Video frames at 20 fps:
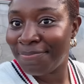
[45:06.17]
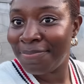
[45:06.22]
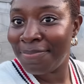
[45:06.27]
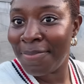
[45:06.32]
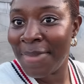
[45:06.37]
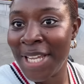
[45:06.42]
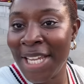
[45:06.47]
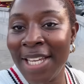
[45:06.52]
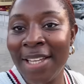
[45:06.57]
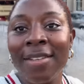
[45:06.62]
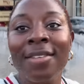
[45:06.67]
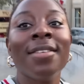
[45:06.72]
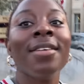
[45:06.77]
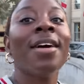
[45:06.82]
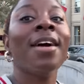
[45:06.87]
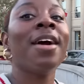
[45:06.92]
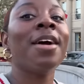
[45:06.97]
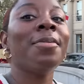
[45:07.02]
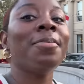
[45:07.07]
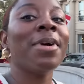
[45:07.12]
me
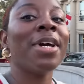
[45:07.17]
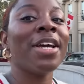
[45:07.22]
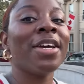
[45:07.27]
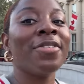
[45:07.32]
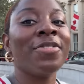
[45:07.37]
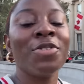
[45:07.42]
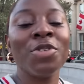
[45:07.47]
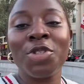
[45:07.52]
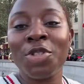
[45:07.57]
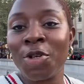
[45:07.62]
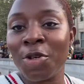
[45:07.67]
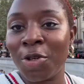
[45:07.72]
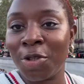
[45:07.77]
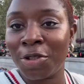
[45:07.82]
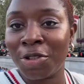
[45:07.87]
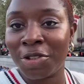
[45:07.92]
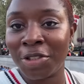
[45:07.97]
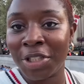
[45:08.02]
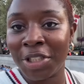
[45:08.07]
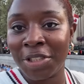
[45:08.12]
and my future
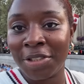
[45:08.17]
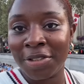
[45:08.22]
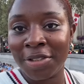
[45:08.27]
country